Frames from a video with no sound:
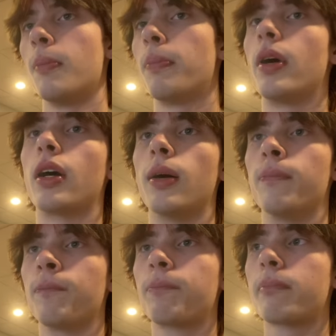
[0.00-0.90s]
But
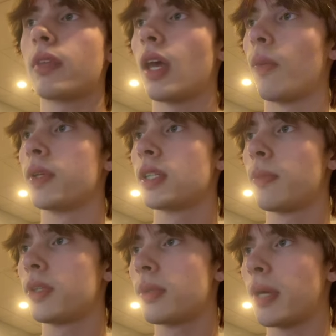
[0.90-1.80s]
yeah, I was
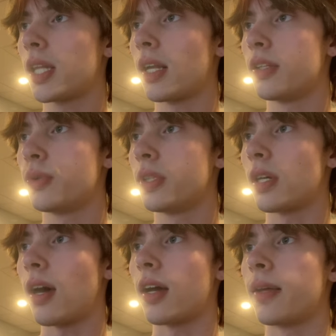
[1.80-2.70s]
able to make that into a
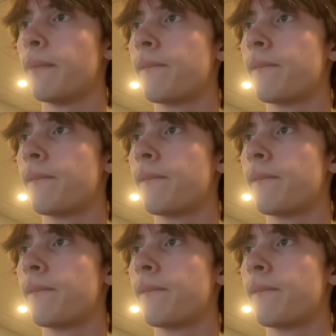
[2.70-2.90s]
tie,